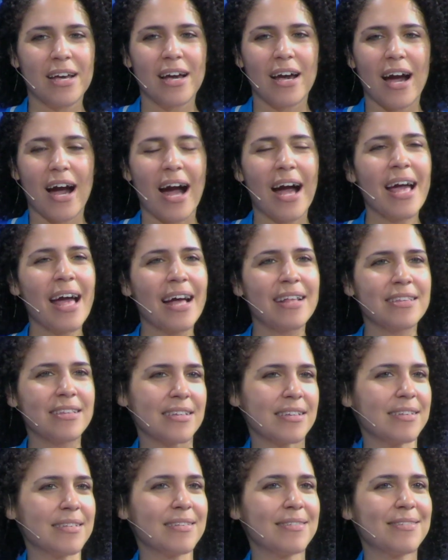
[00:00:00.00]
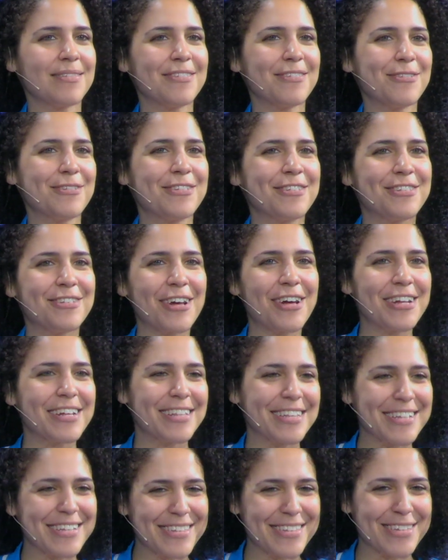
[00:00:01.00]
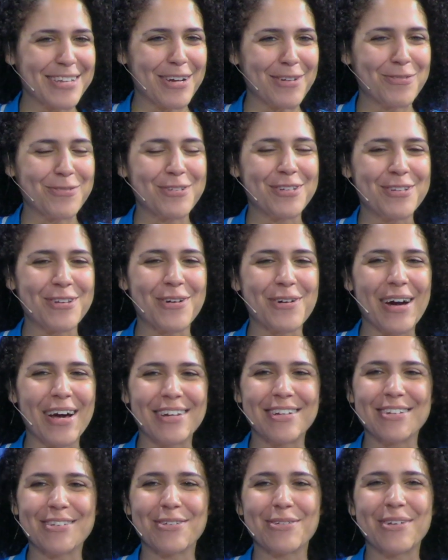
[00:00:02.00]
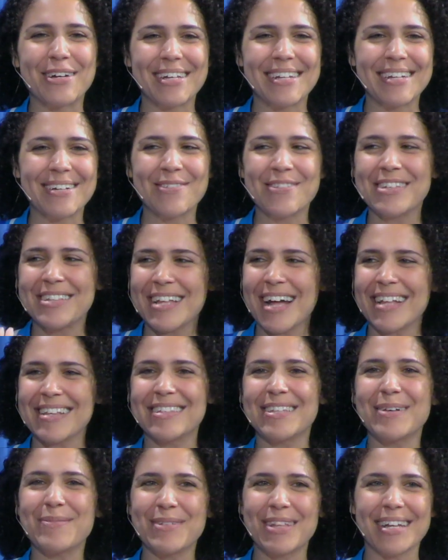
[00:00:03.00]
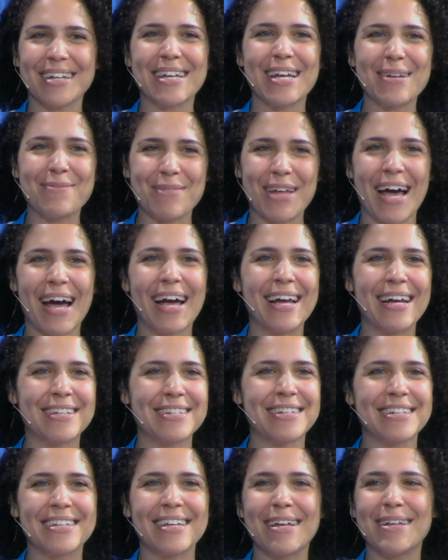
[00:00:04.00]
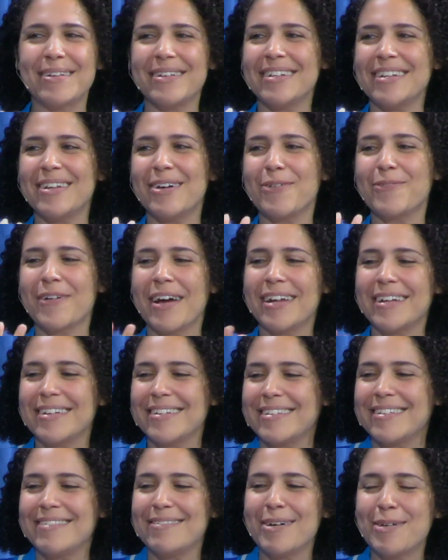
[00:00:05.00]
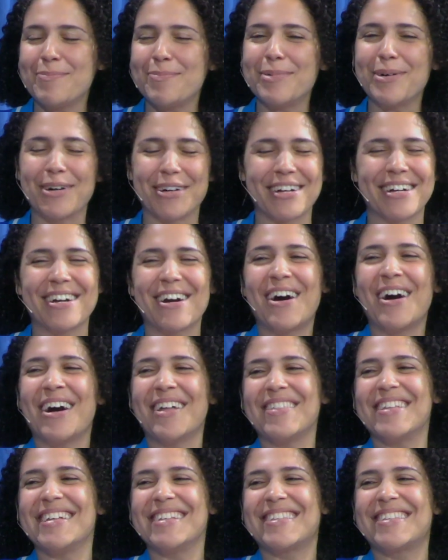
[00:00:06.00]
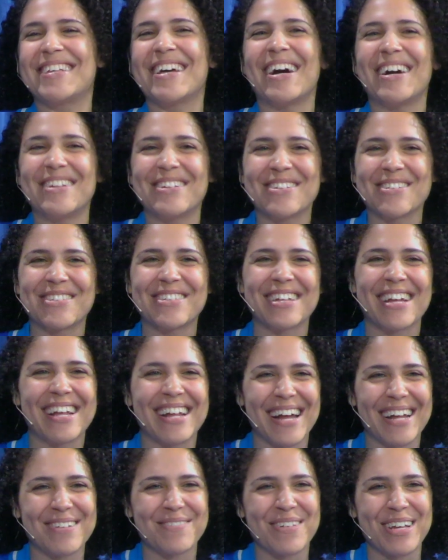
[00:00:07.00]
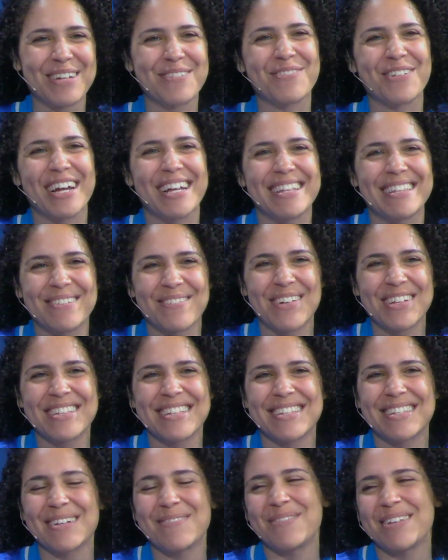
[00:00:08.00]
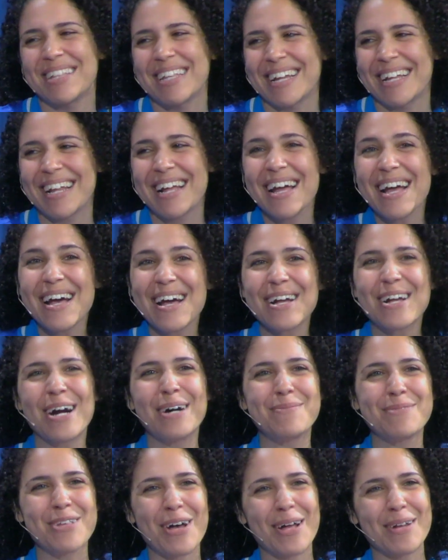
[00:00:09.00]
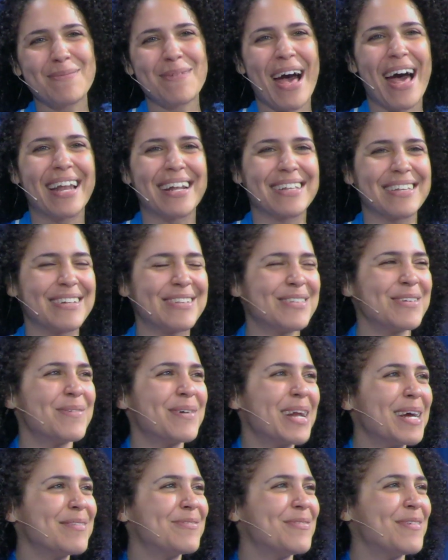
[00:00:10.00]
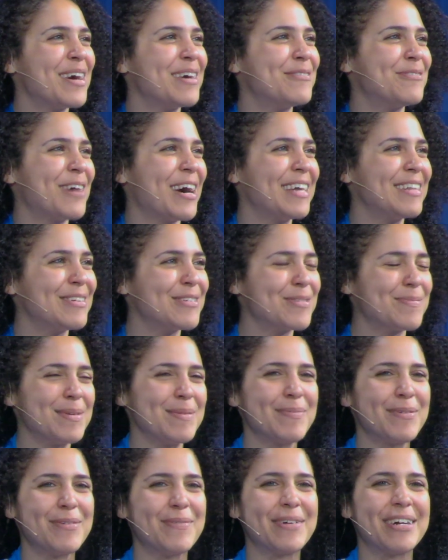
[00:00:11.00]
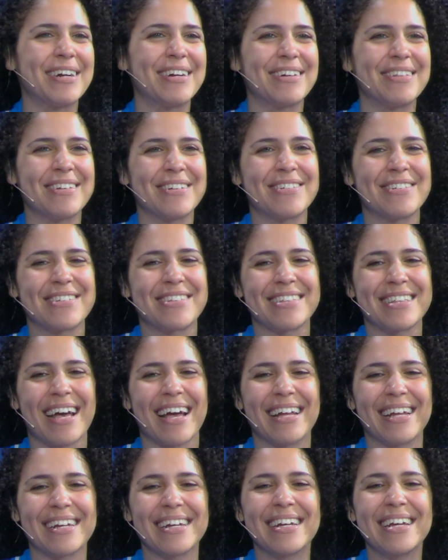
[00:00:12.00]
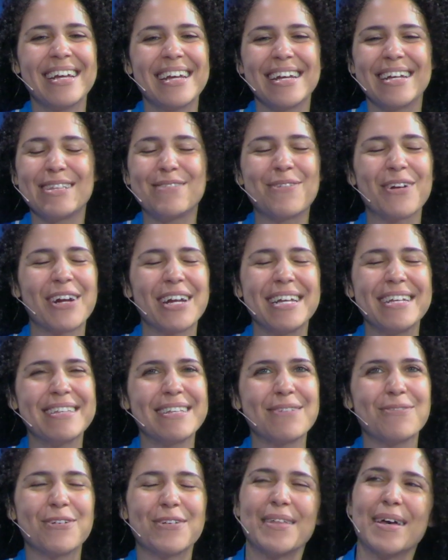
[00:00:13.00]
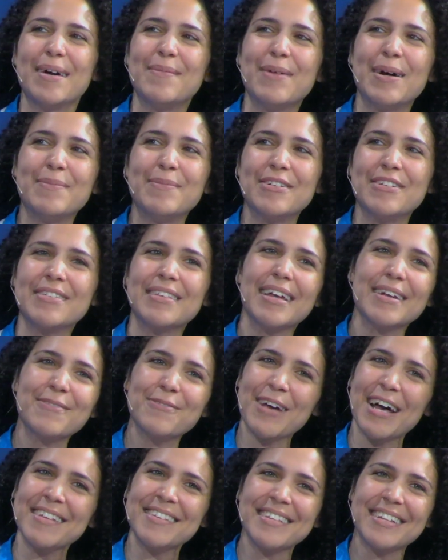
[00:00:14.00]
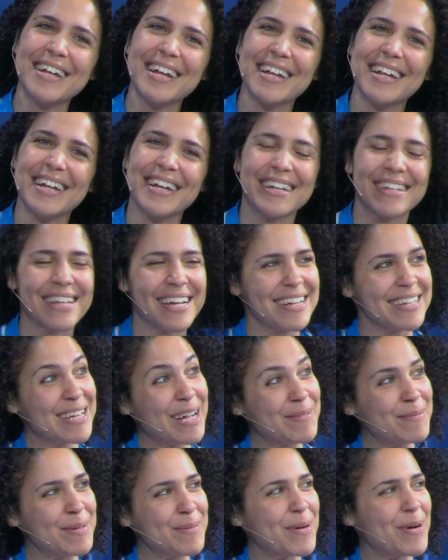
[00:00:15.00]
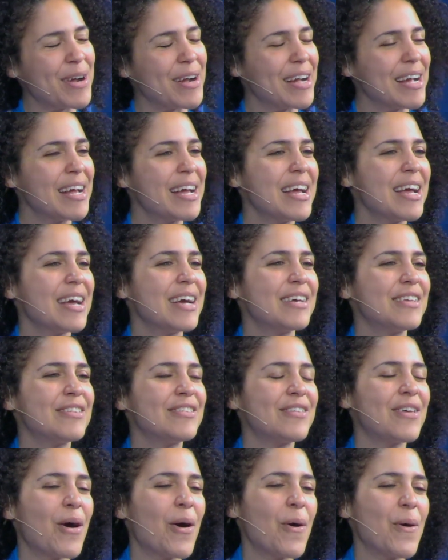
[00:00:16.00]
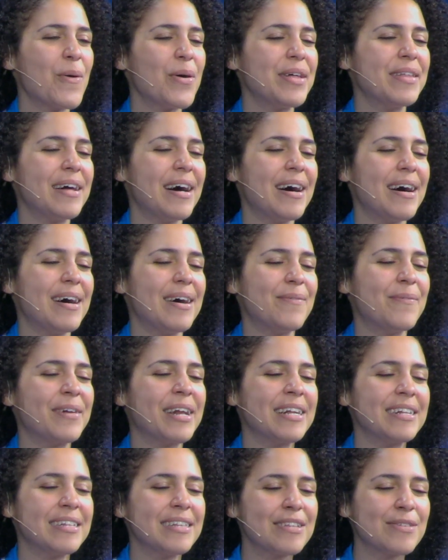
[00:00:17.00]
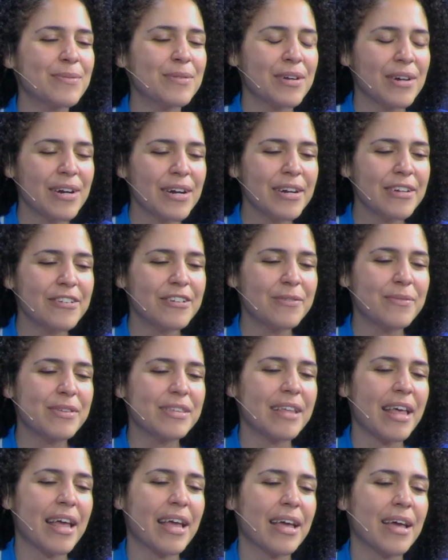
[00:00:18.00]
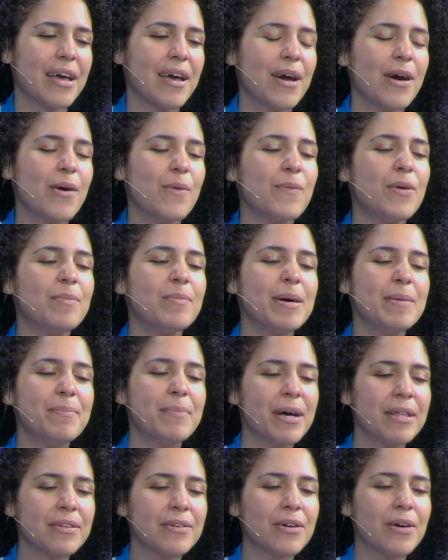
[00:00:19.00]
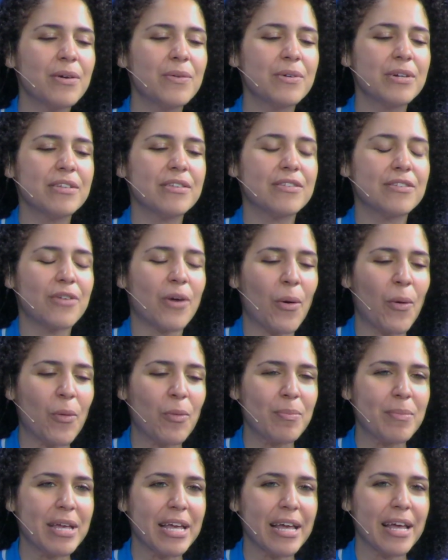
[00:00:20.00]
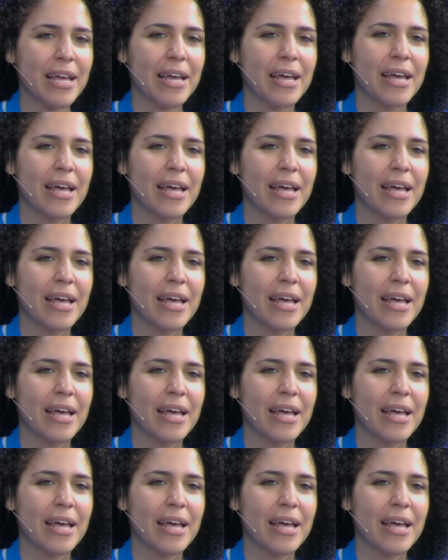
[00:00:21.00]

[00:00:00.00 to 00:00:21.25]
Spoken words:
I had to study this stuff to know how to do it. It was not something that came now. I had to write a book on this to understand how to make friends. It wasn't something that comes automatically. So when I find those people where they're just like, it's very easy for them, I'm just like, fascinating, like, tell me more. So when I did this with her, she was like, well, my mother always told me,